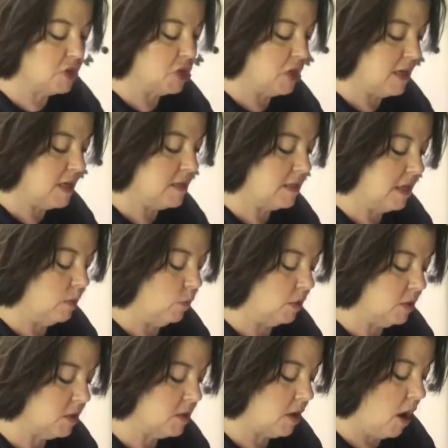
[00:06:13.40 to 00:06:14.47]
the cheese in
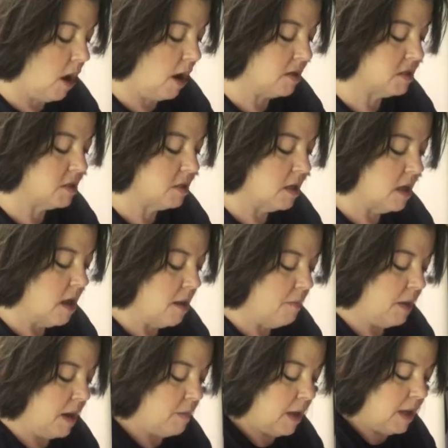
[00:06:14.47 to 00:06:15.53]
with the sauce,
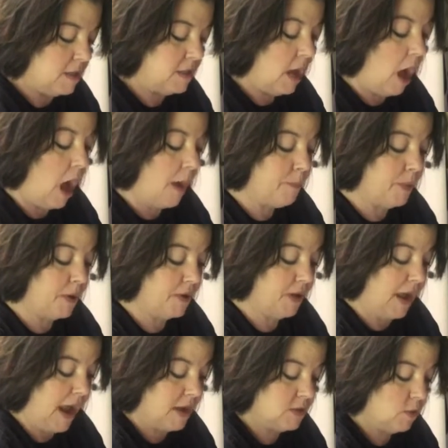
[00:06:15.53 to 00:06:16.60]
but I'm going to top
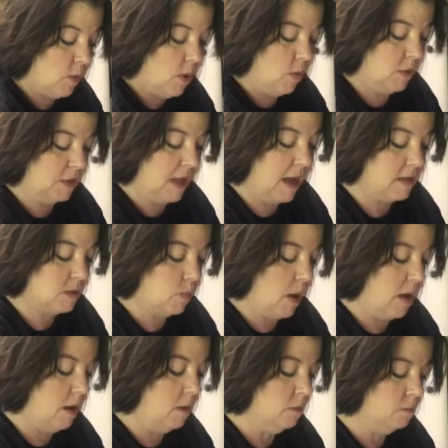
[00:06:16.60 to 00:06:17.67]
the casserole with that as
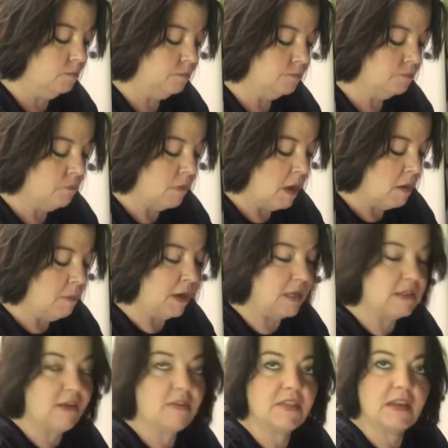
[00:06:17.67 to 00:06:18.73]
well,
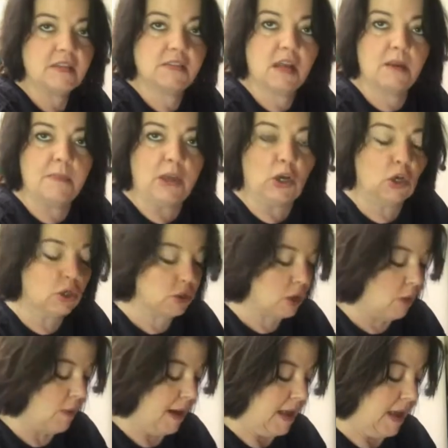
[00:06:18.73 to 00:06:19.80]
because everything's going to be cooked
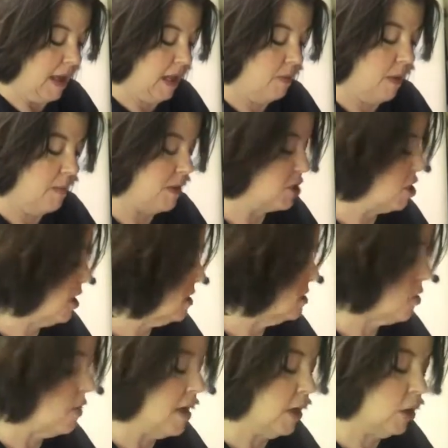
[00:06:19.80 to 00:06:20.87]
already anyway. My
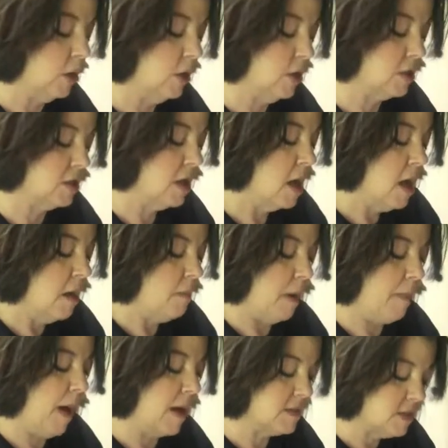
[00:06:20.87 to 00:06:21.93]
chicken's already cooked.
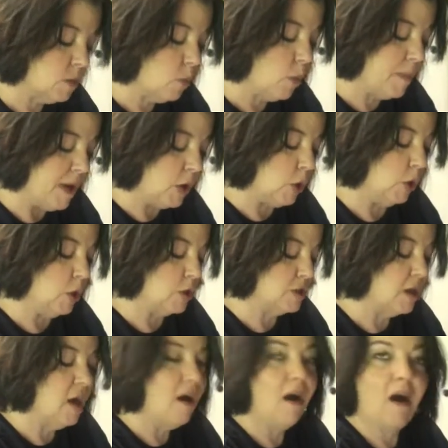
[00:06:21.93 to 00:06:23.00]
My pasta will be
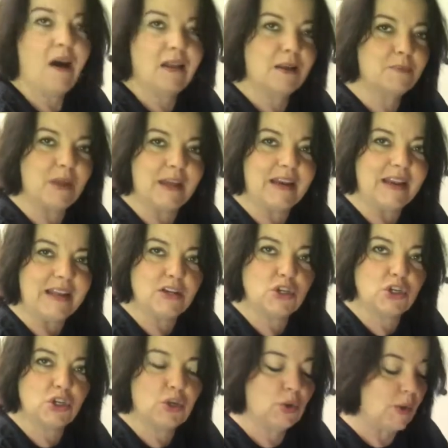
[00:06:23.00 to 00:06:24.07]
cooked. All I'm going to need
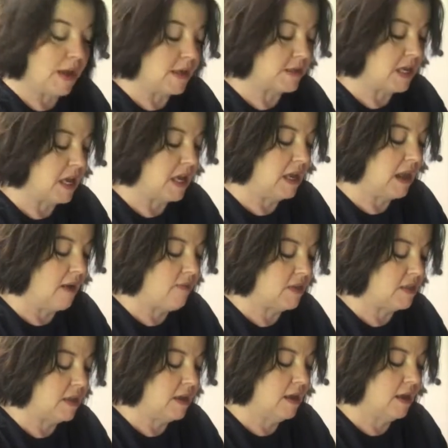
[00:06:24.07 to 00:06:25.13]
to do is heat
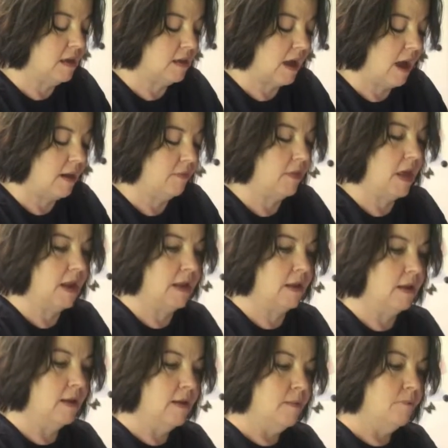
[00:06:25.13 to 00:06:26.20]
everything and kind of let it,